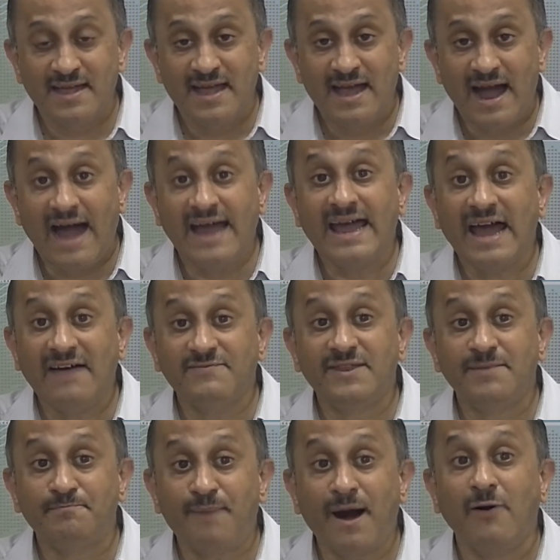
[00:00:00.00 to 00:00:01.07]
I have the
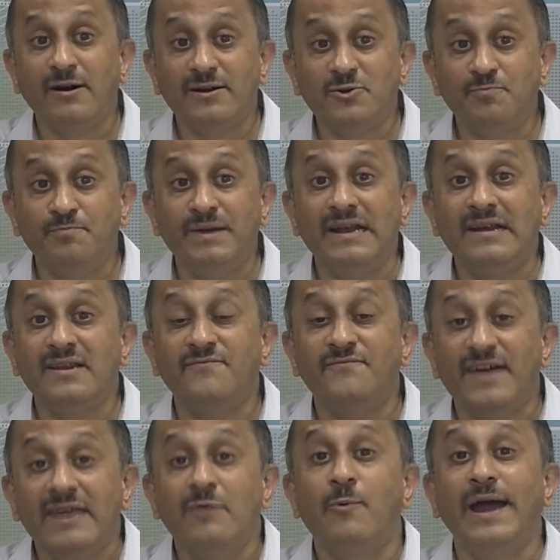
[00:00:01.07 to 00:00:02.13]
power to build a
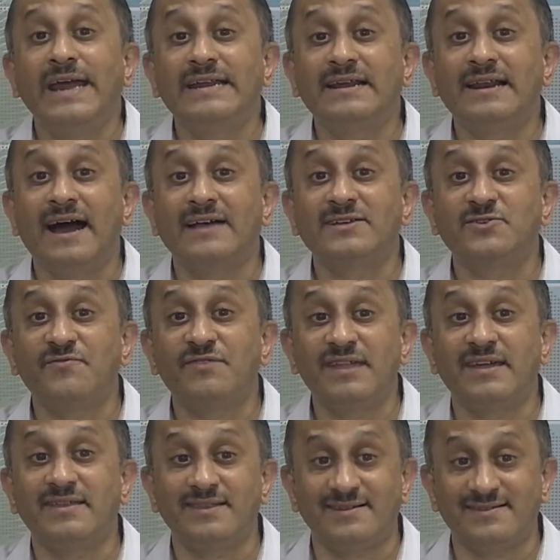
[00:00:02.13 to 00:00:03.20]
very wide class of
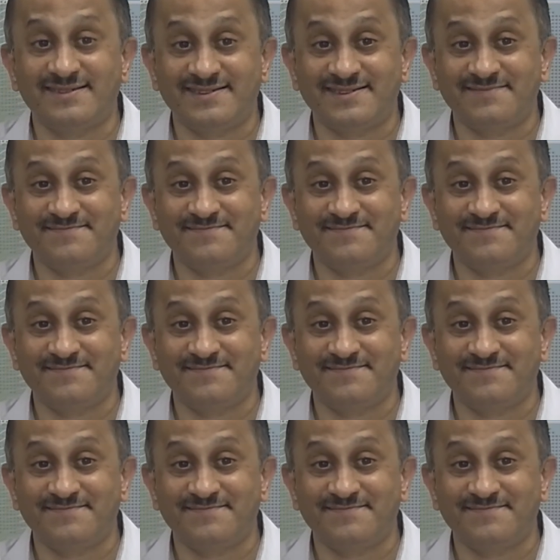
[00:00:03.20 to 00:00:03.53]
signals.